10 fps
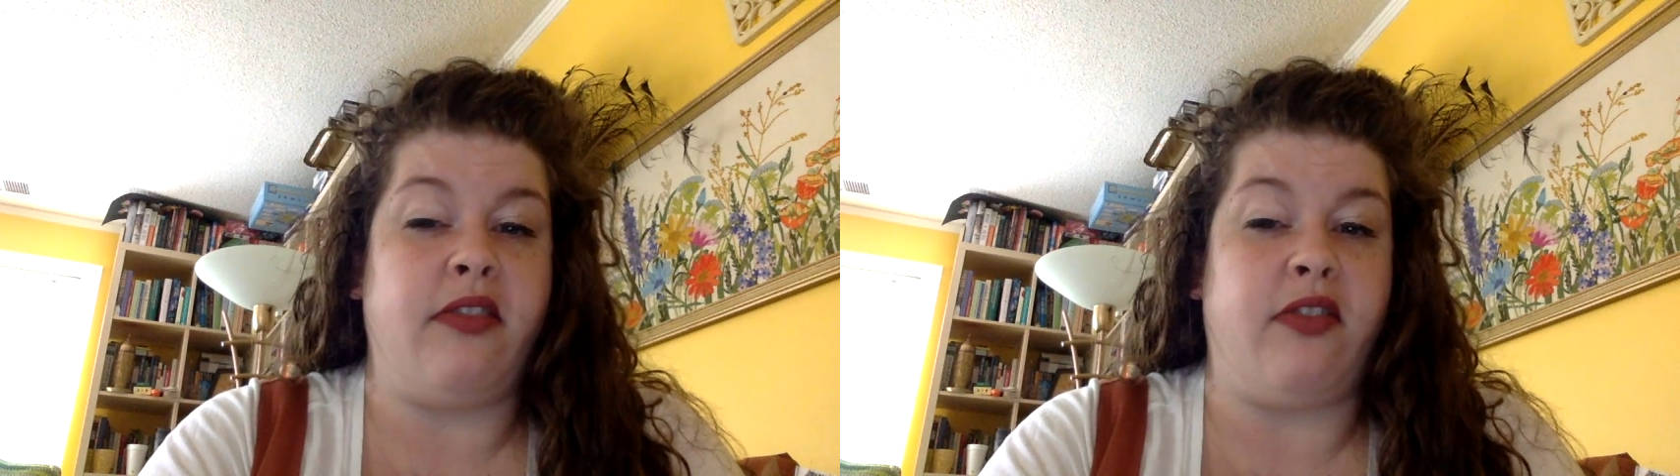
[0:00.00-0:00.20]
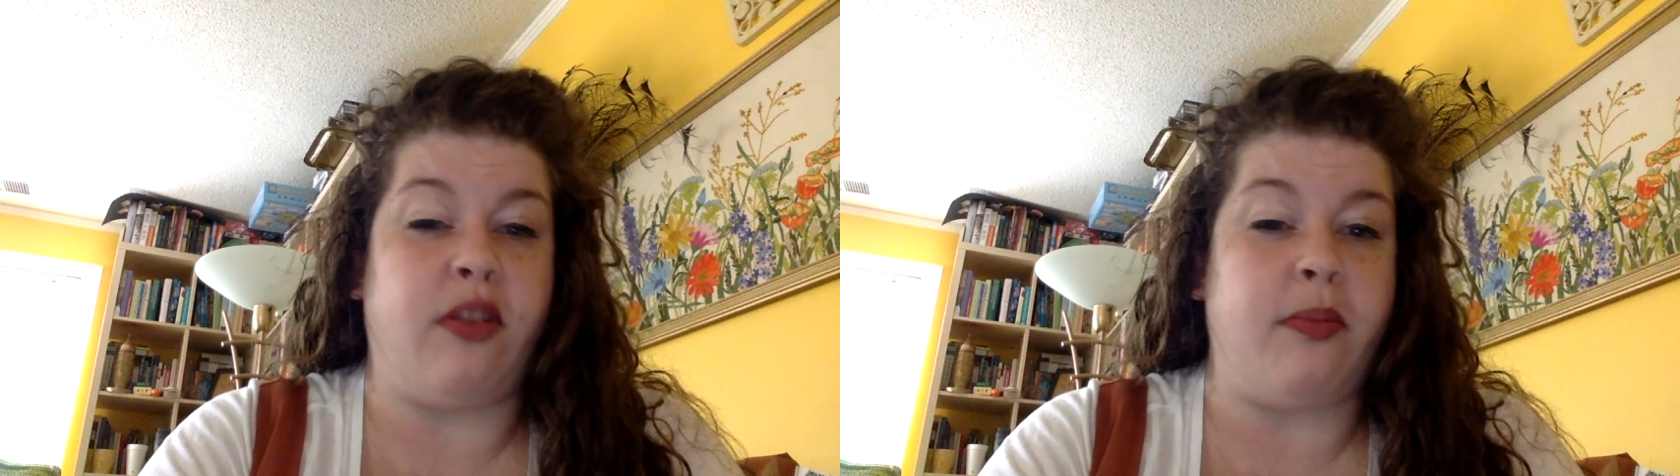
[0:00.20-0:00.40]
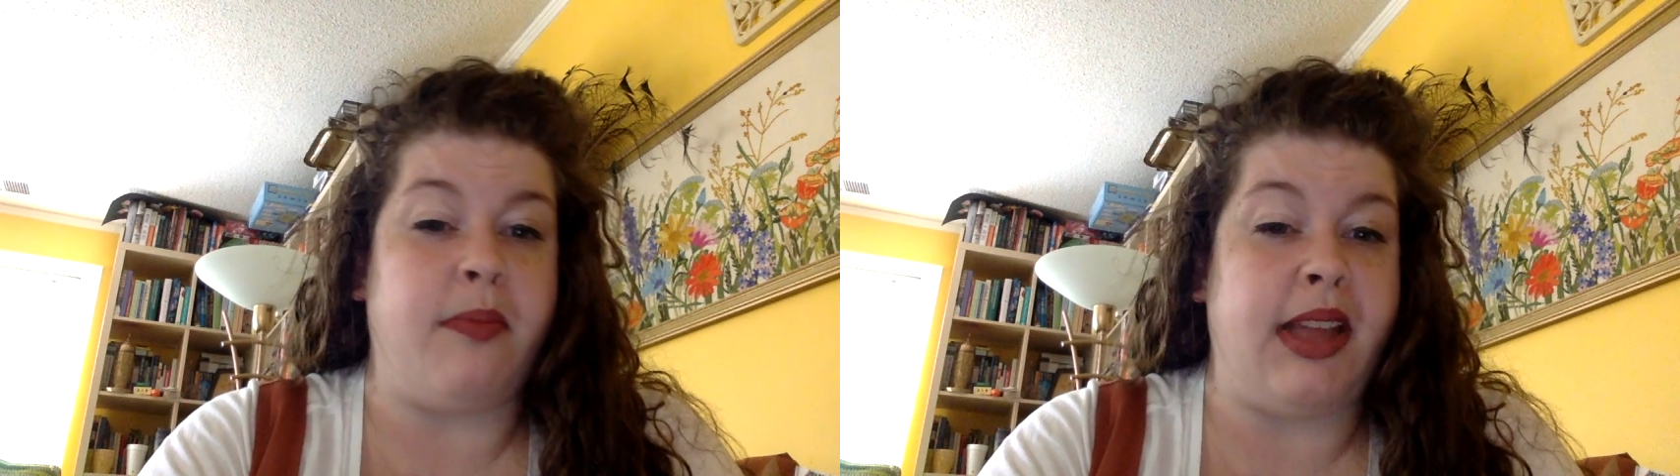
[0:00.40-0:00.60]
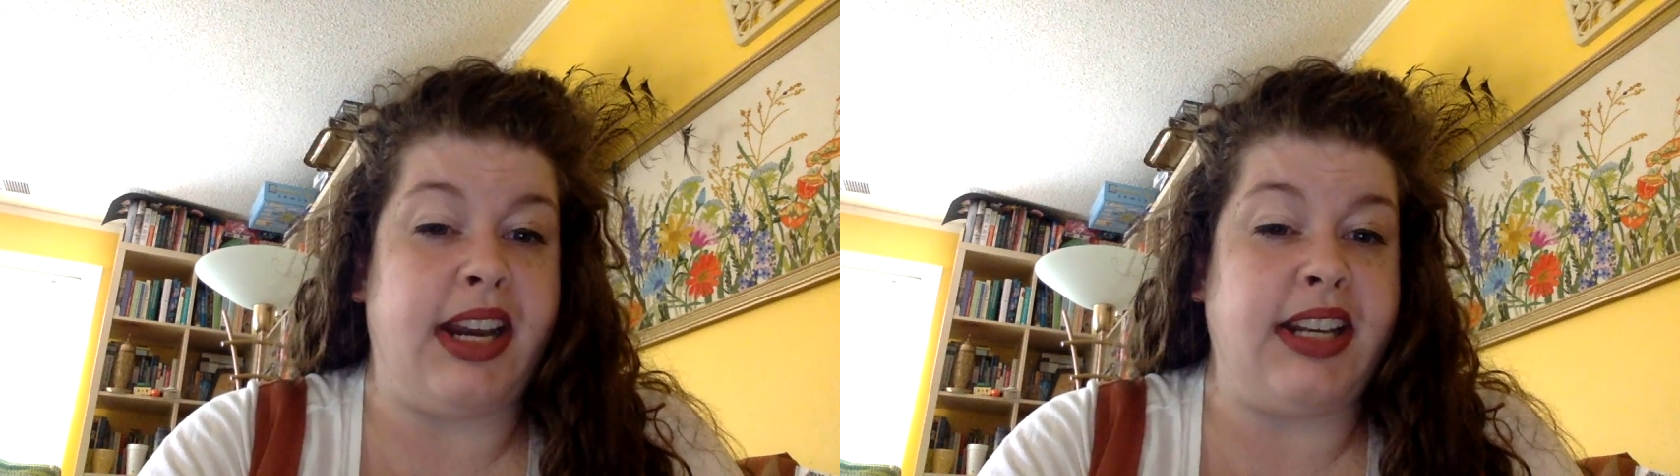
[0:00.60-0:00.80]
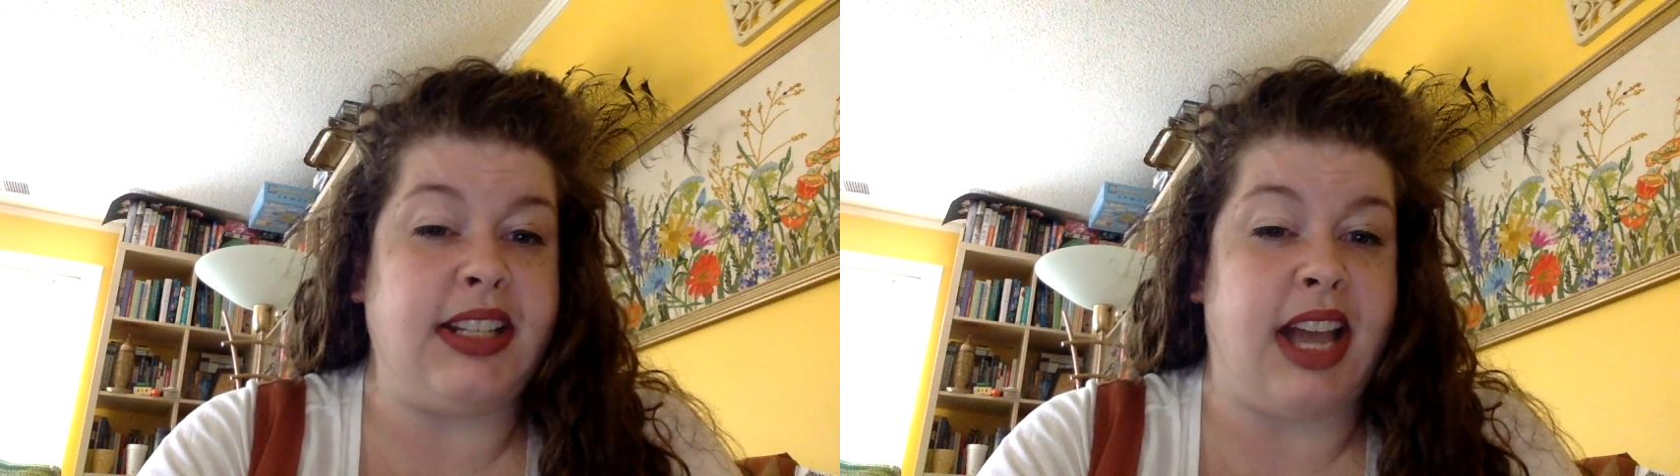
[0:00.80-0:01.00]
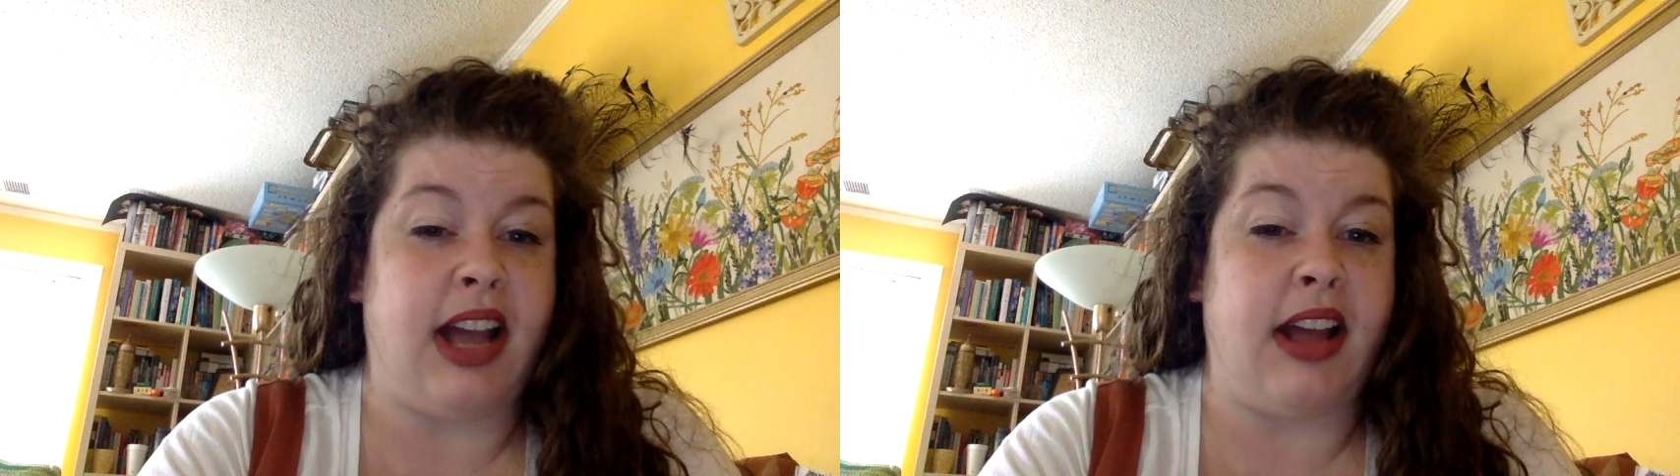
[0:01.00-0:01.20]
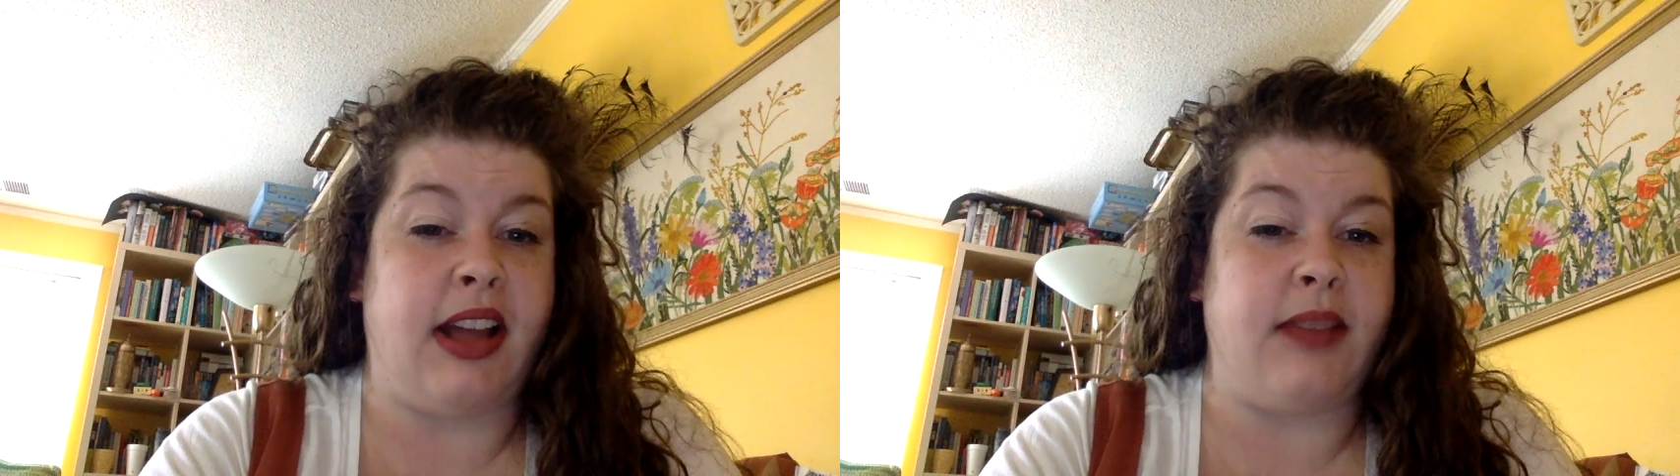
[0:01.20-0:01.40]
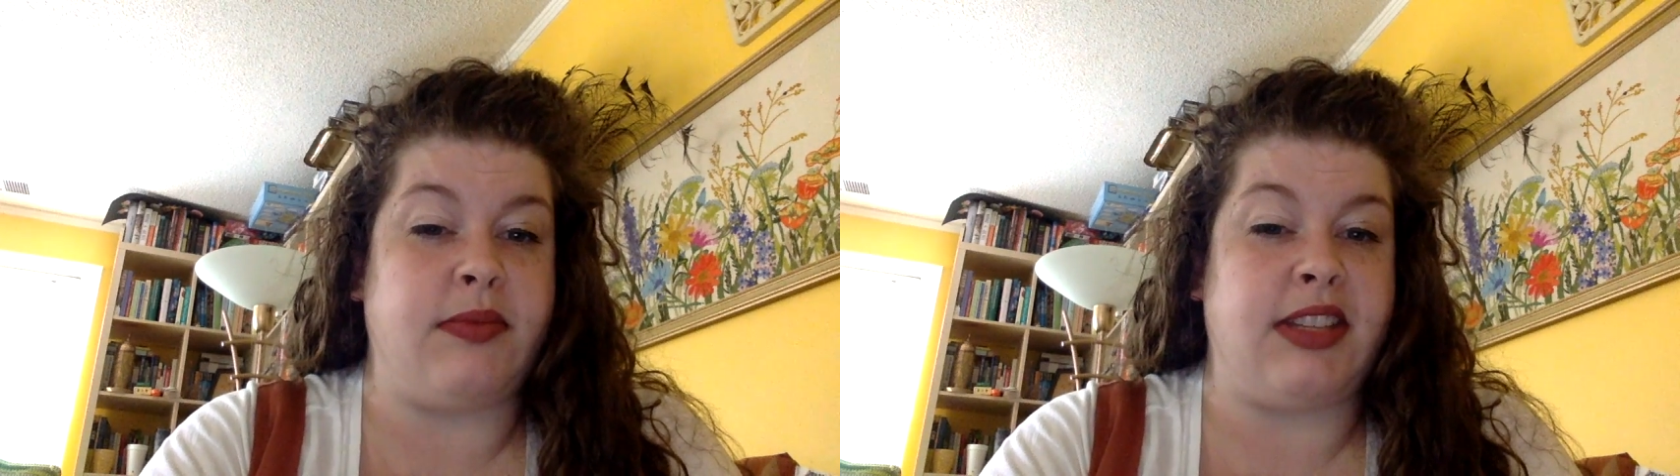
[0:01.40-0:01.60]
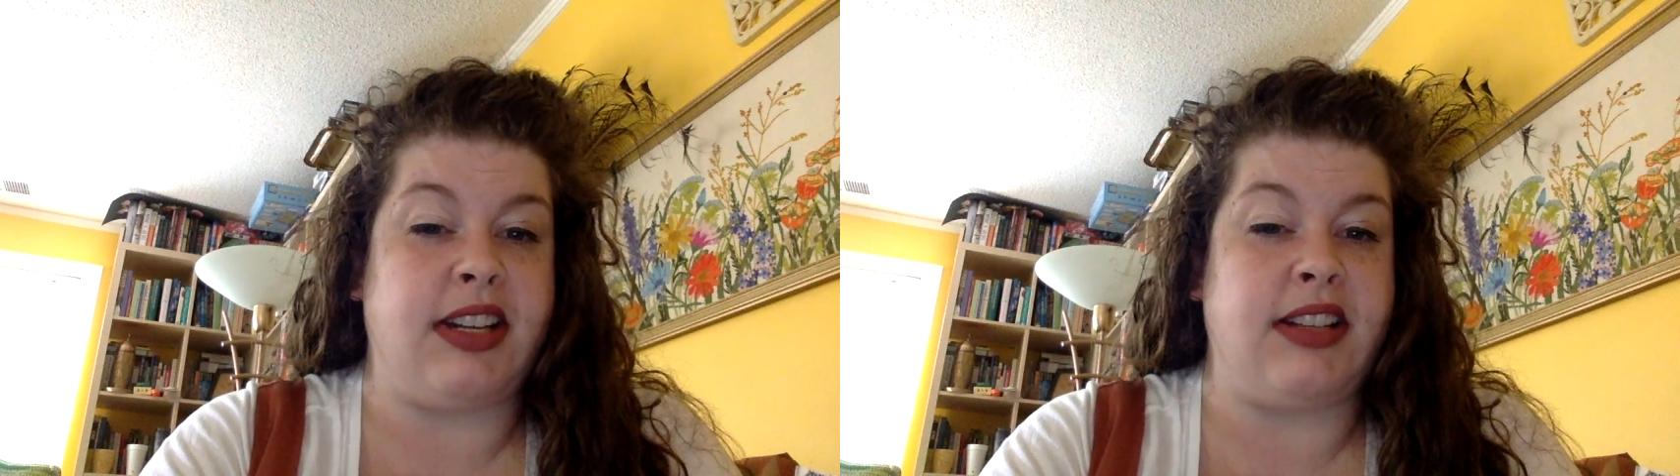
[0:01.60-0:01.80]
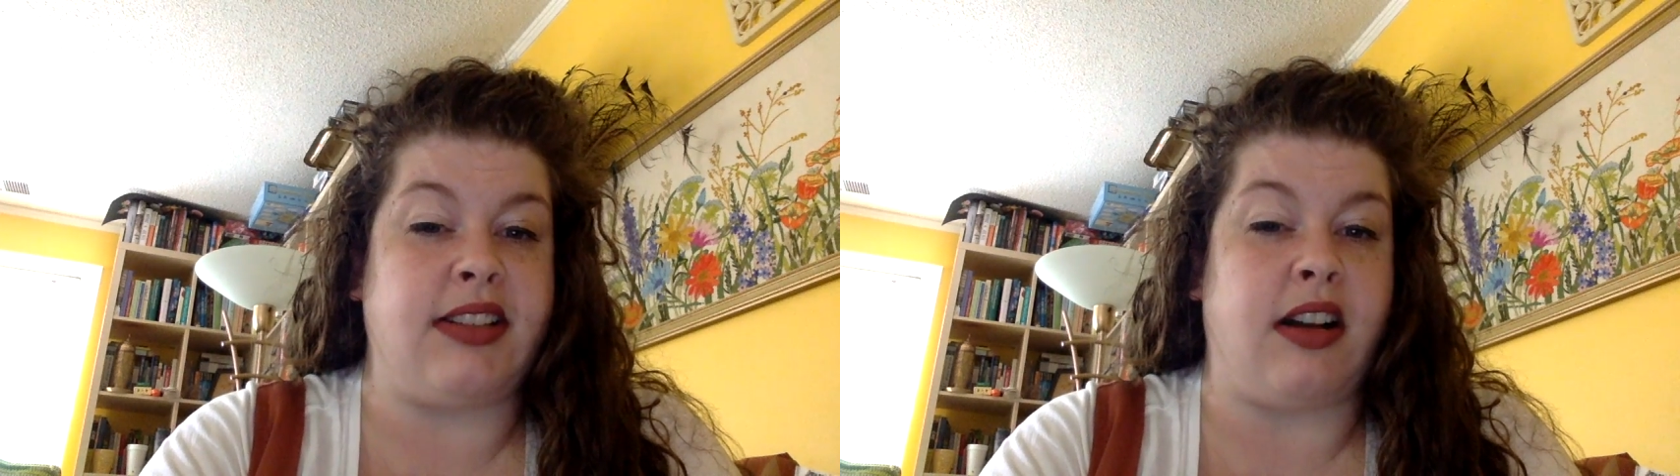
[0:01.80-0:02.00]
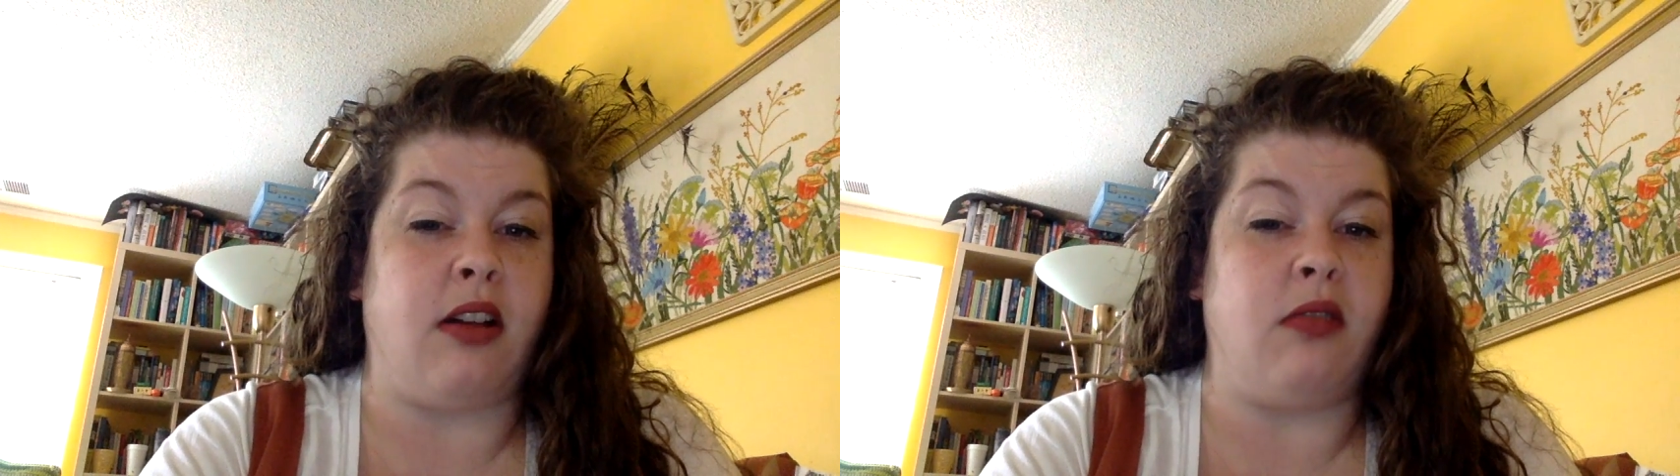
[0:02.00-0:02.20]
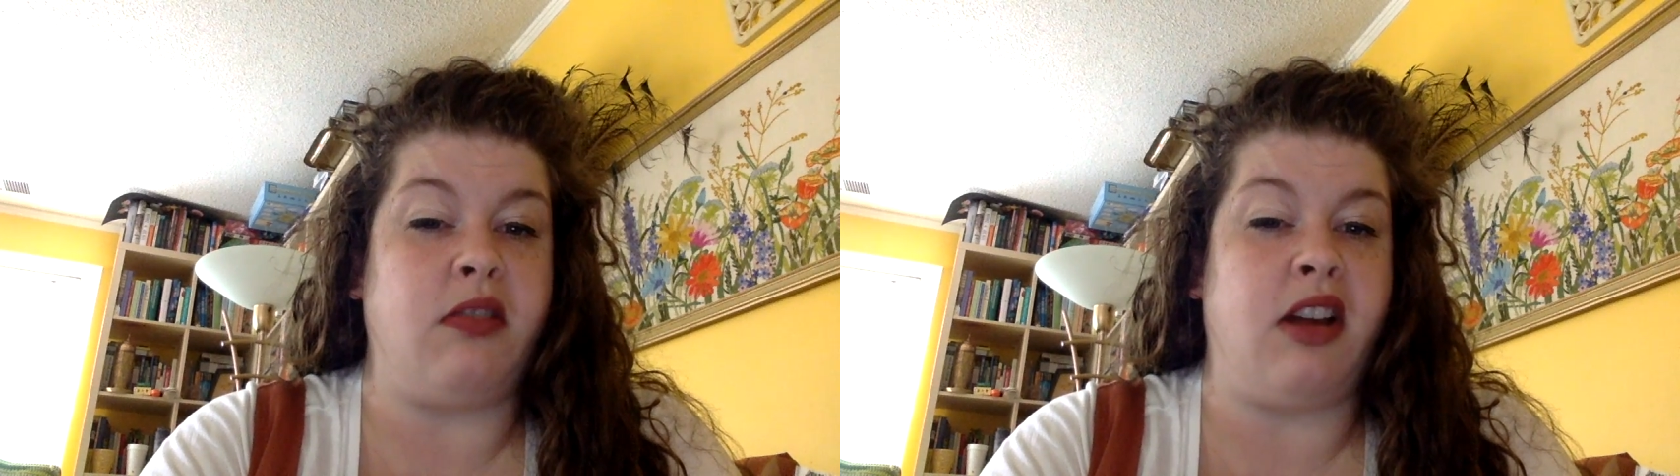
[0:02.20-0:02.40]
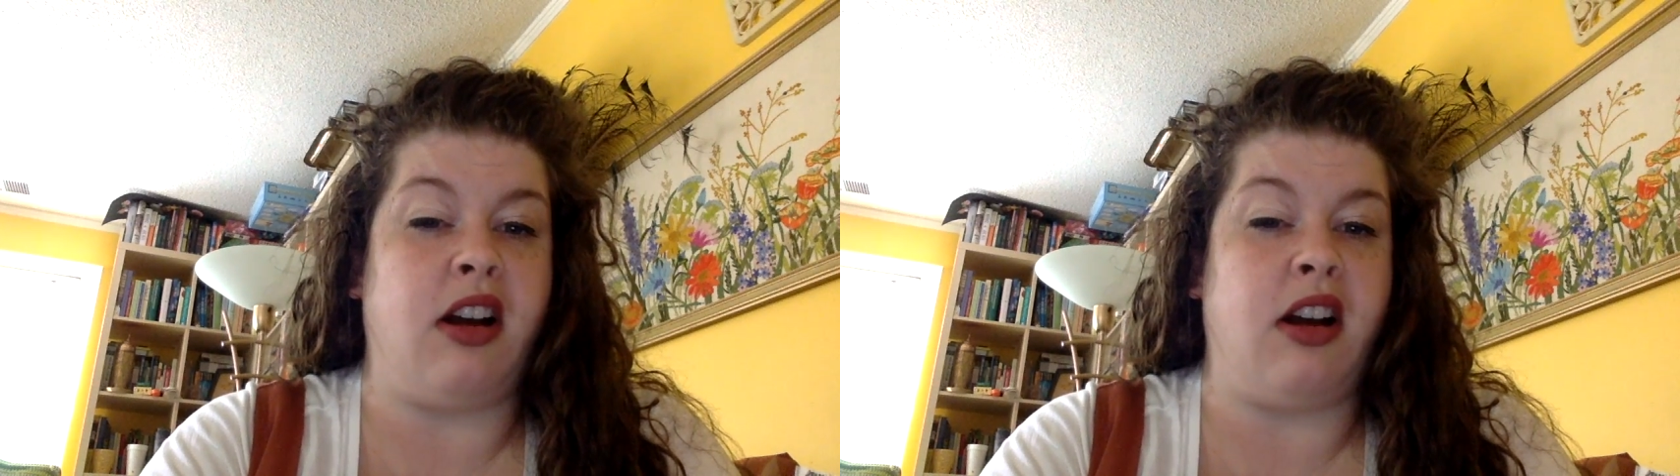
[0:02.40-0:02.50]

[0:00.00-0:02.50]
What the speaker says: for many times in his own